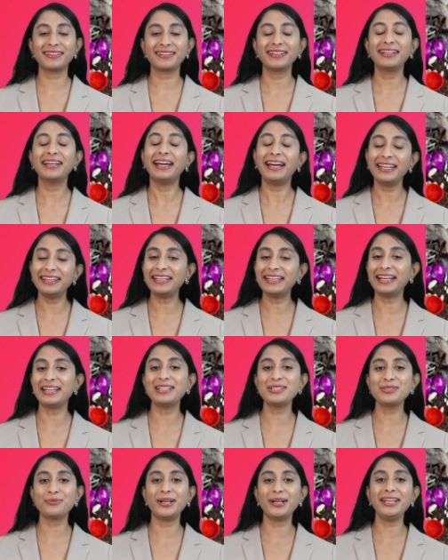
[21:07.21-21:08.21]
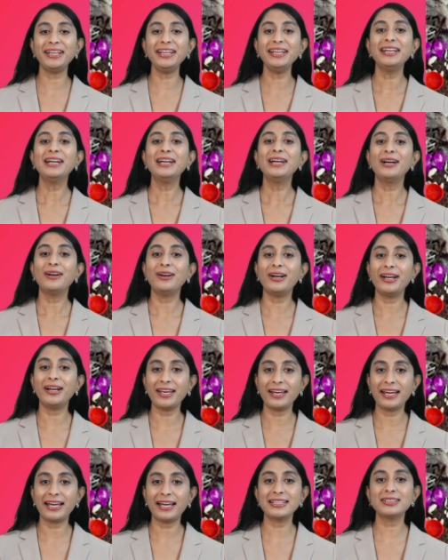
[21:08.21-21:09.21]
And that is why as
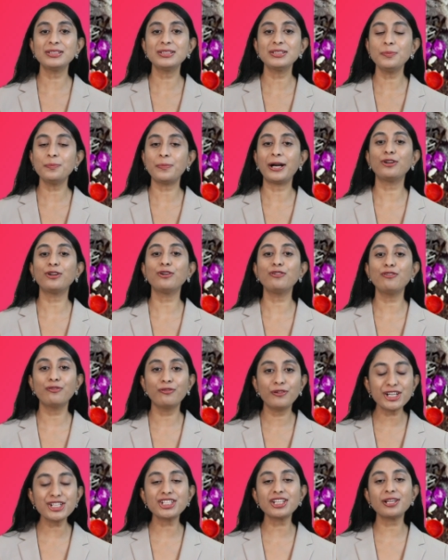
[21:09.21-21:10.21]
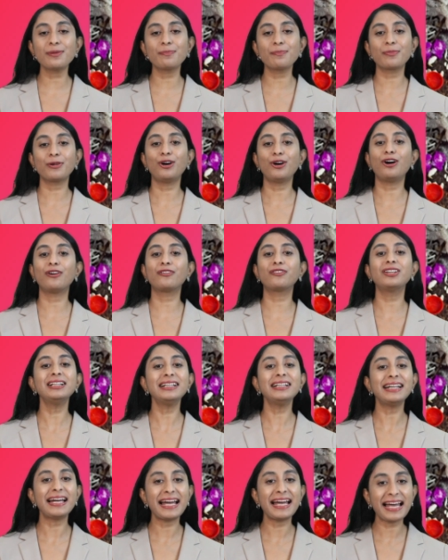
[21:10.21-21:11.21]
a part of worship of the
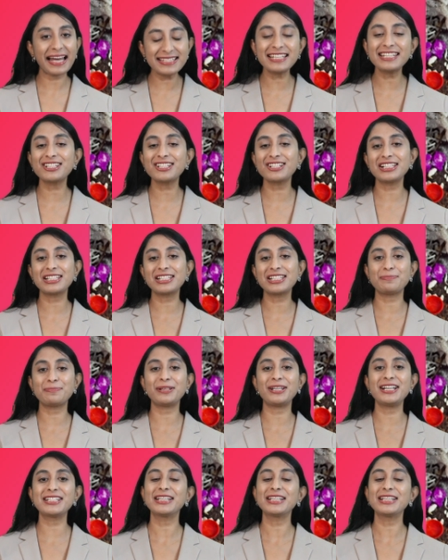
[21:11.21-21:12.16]
ancestral spirits,